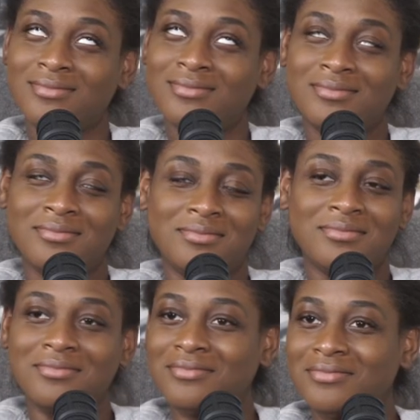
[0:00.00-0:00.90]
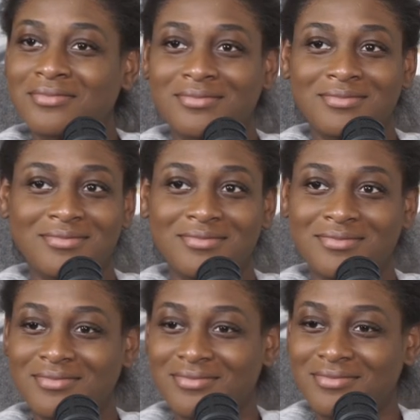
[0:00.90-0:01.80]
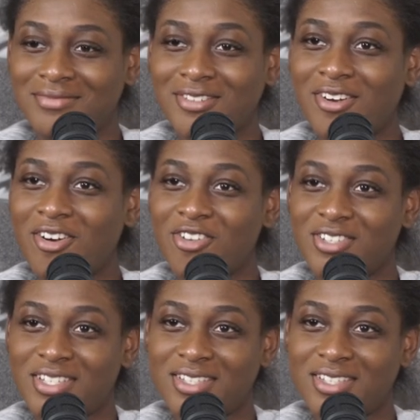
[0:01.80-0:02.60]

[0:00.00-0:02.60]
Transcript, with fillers: threads, like but oh they